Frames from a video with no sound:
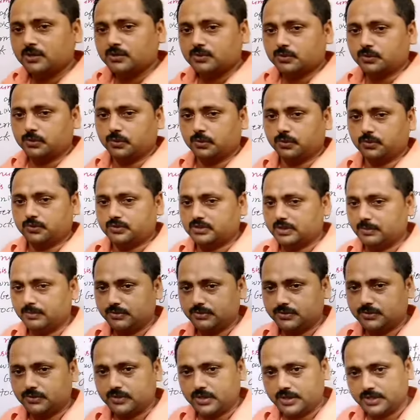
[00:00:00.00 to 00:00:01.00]
So
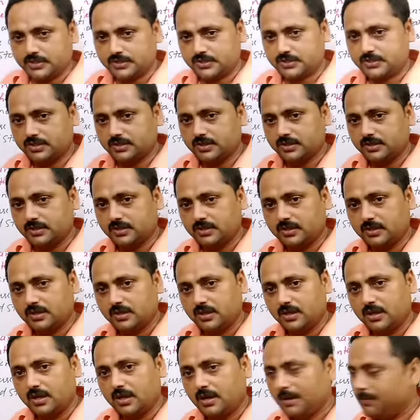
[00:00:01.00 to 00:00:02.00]
some students
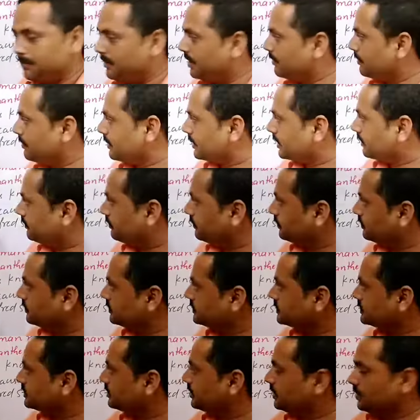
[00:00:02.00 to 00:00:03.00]
may be
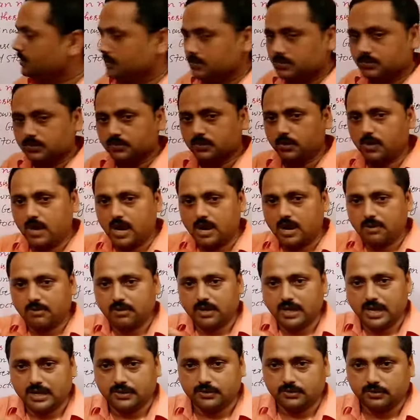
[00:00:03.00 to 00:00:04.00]
confused, so
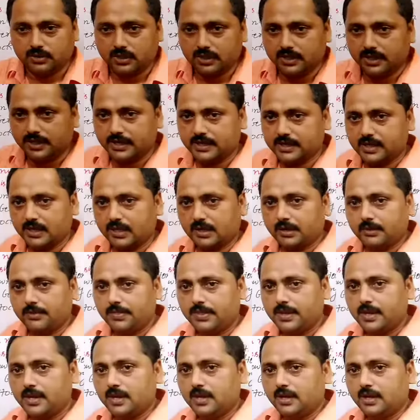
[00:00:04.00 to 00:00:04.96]
I would like to clear here.